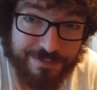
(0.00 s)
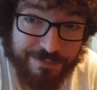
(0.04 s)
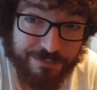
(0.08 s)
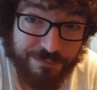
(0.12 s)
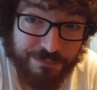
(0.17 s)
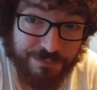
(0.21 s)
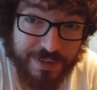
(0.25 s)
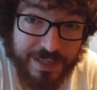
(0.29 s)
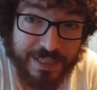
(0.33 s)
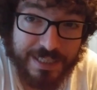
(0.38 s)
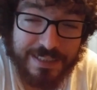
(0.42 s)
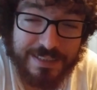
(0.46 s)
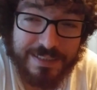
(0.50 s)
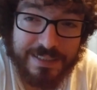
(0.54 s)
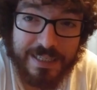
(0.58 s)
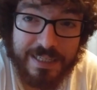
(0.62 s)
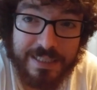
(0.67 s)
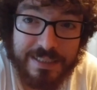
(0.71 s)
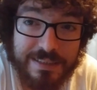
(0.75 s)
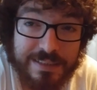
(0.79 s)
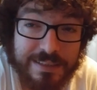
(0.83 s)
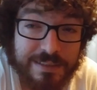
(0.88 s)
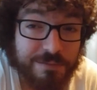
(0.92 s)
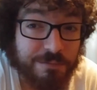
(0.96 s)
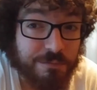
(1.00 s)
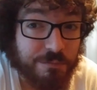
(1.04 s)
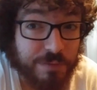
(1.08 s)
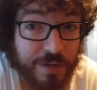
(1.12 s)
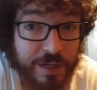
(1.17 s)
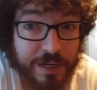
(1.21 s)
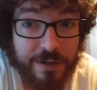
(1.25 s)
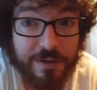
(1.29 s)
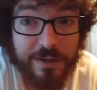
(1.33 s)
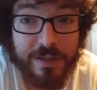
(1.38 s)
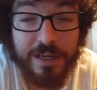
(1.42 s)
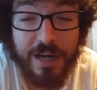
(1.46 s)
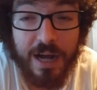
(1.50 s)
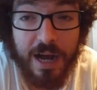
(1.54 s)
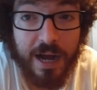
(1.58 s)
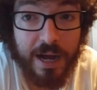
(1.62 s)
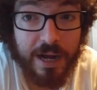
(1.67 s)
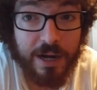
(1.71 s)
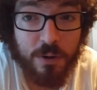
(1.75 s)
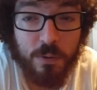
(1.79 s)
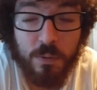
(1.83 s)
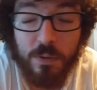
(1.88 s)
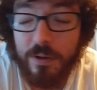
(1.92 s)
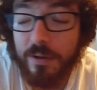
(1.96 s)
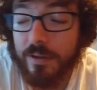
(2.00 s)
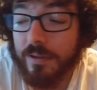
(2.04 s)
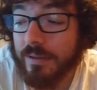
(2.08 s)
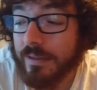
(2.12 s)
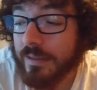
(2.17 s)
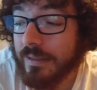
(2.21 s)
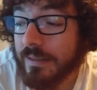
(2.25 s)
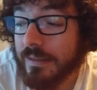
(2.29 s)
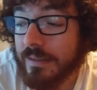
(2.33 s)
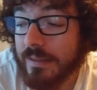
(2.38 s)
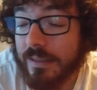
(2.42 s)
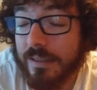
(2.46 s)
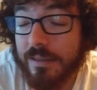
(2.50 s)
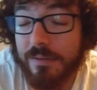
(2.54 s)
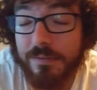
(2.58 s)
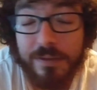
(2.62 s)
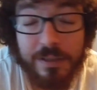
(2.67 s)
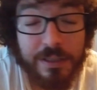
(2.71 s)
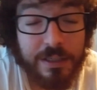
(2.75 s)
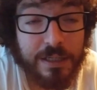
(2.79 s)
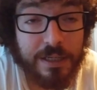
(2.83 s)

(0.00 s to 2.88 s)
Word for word: Fantastic, very high quality stuff.